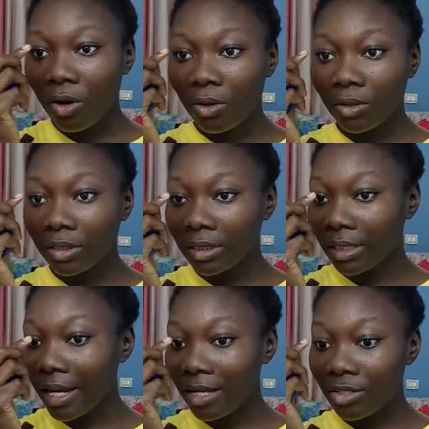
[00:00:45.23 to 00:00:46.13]
on
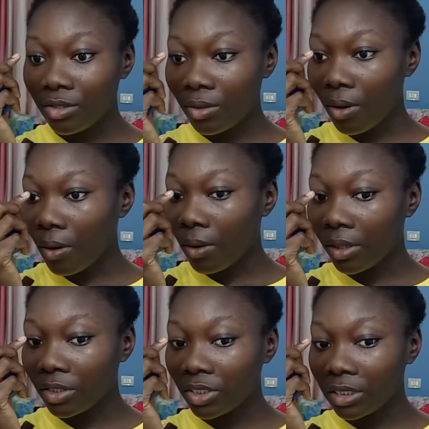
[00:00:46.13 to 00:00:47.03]
the castor
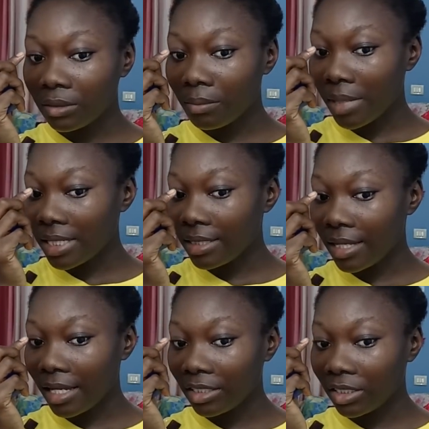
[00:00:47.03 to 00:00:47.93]
oil, just
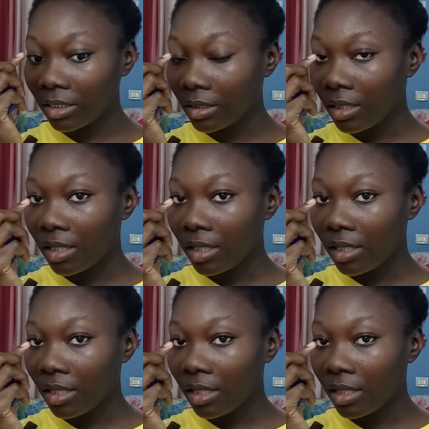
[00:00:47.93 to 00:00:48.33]
massage it